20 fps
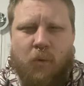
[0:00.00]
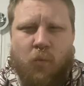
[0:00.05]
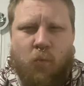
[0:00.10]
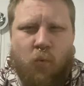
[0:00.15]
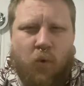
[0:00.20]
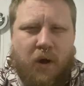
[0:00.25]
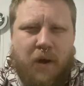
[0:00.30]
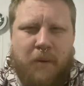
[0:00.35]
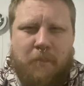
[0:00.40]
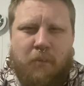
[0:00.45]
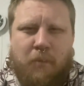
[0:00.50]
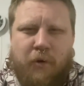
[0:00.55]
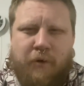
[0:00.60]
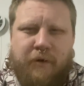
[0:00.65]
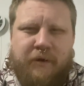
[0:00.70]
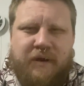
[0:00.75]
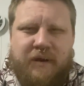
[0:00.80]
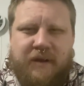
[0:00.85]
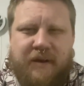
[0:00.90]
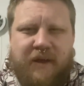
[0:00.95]
Why
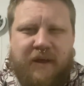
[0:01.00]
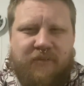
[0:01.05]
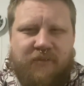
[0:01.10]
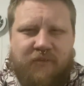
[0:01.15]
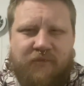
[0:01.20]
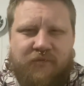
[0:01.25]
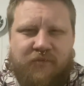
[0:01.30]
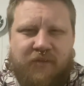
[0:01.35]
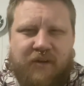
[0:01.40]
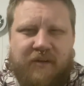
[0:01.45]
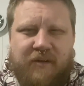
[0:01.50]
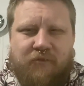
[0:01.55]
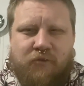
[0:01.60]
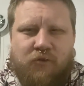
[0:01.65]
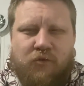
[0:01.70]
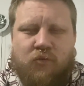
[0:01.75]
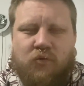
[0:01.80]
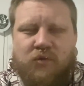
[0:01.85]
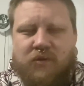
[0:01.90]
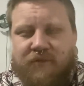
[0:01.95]
market it as a flavor
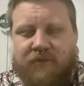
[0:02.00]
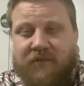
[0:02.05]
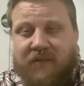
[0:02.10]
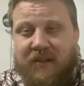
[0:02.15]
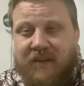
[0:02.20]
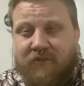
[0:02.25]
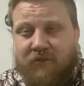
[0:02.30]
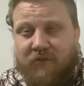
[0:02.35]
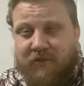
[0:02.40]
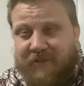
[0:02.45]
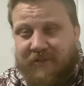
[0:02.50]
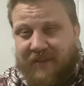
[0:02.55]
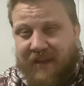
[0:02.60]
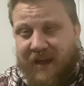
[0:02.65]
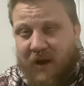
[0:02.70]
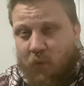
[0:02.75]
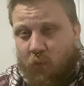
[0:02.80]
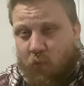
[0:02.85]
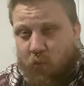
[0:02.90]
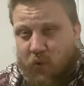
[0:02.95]
when the flavor is
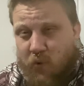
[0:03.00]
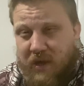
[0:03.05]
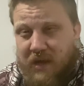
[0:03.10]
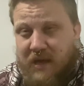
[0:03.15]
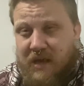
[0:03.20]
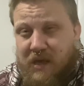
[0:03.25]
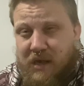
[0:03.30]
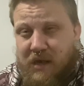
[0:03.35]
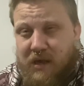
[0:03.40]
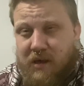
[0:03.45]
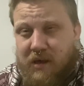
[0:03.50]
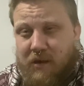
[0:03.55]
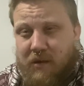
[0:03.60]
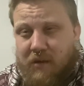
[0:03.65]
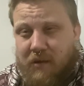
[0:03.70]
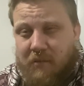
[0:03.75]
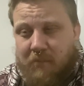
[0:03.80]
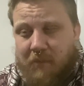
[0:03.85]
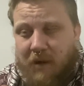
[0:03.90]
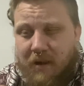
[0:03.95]
that weak,
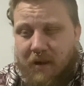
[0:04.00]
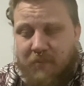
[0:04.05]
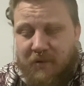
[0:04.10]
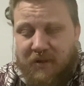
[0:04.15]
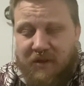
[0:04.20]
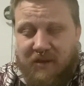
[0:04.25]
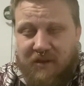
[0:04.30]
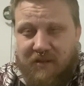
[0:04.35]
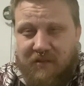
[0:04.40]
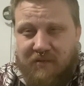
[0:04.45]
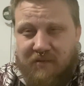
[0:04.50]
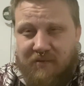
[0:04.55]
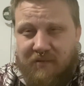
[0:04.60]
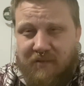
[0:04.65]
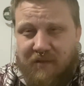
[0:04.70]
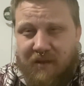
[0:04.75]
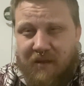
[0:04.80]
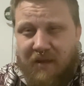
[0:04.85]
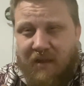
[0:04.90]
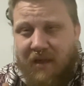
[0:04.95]
in my opinion?
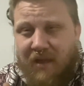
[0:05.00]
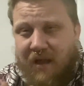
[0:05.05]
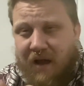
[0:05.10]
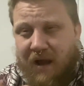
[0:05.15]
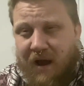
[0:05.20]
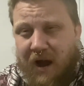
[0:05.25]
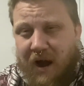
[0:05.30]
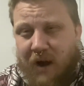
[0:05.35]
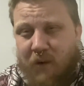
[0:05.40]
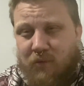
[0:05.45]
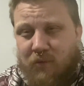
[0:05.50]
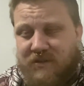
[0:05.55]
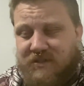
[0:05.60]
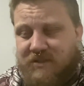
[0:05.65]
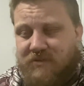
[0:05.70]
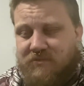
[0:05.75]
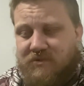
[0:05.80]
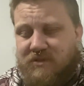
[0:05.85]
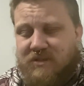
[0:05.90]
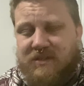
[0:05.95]
I
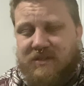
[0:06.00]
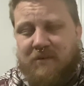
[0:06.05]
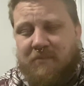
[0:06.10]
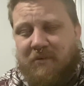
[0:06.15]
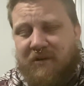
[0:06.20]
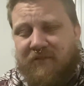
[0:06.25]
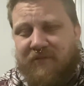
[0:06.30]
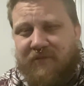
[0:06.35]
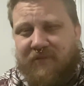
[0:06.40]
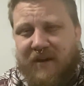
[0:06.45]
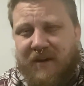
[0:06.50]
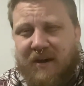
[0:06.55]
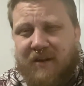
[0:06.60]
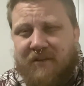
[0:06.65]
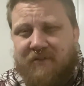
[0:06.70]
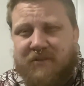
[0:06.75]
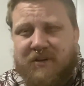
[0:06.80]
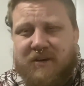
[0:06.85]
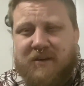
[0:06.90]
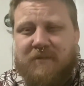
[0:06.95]
wasn't really a big fan
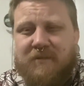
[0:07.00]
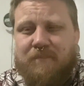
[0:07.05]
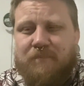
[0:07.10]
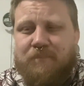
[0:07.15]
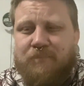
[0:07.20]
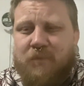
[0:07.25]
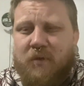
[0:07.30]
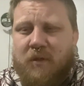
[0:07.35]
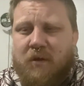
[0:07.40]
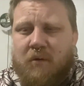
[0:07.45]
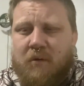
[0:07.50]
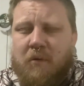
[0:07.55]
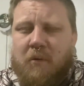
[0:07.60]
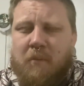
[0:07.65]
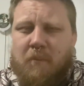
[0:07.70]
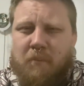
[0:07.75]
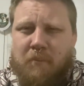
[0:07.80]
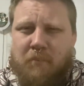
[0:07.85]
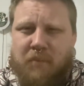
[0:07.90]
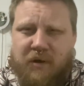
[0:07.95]
of it,
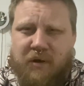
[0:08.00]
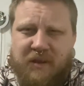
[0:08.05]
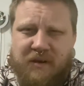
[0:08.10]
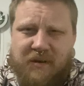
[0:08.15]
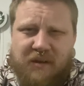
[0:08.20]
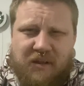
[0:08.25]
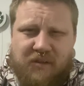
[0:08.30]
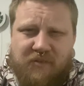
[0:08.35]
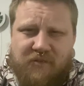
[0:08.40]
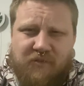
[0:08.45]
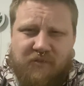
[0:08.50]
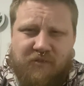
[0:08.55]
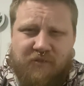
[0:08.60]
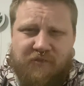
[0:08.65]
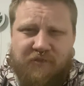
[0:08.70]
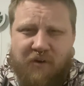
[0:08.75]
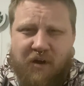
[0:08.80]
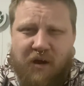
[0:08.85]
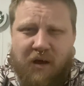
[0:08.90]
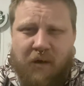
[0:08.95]
but it did do the
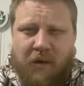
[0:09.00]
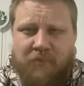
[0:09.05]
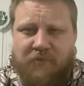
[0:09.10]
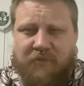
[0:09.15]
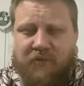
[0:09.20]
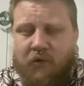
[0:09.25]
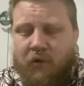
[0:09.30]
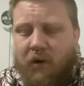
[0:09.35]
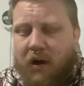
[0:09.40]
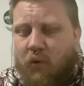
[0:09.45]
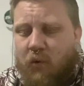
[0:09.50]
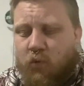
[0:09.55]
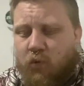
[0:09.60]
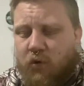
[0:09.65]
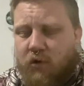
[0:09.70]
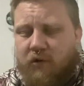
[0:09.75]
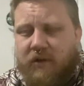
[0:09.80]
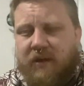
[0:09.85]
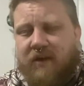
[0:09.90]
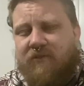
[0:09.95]
job, so I
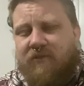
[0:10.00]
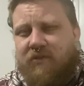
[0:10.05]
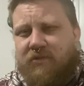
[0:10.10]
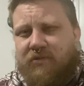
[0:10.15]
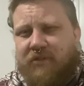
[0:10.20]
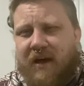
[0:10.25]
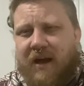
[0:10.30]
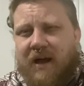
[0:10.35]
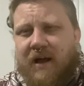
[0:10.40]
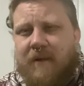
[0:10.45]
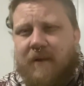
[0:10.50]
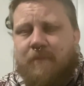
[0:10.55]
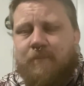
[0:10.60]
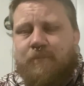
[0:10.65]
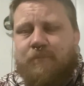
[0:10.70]
will give it that.